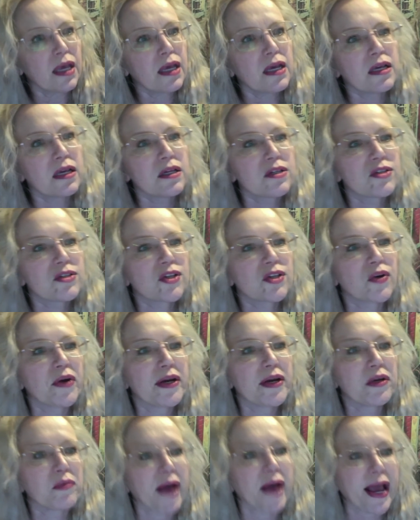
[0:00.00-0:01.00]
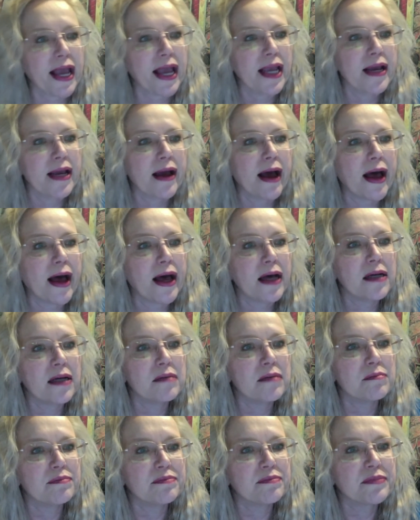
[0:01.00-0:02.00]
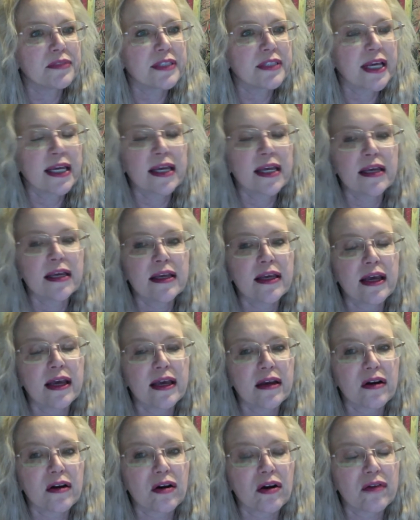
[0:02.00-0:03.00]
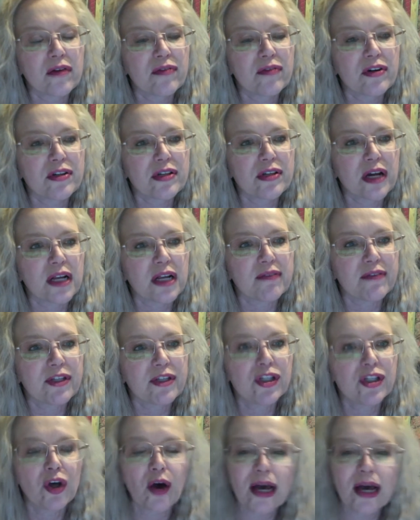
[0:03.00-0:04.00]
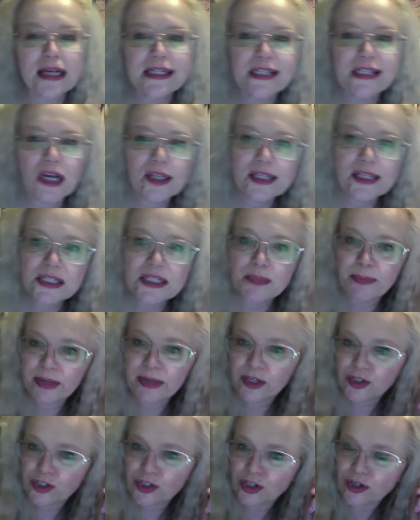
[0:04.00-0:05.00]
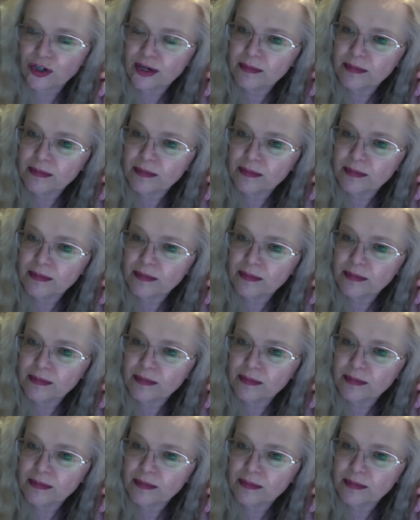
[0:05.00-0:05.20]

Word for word: So anyway, taking care of yourself. So I saw this picture. I'm going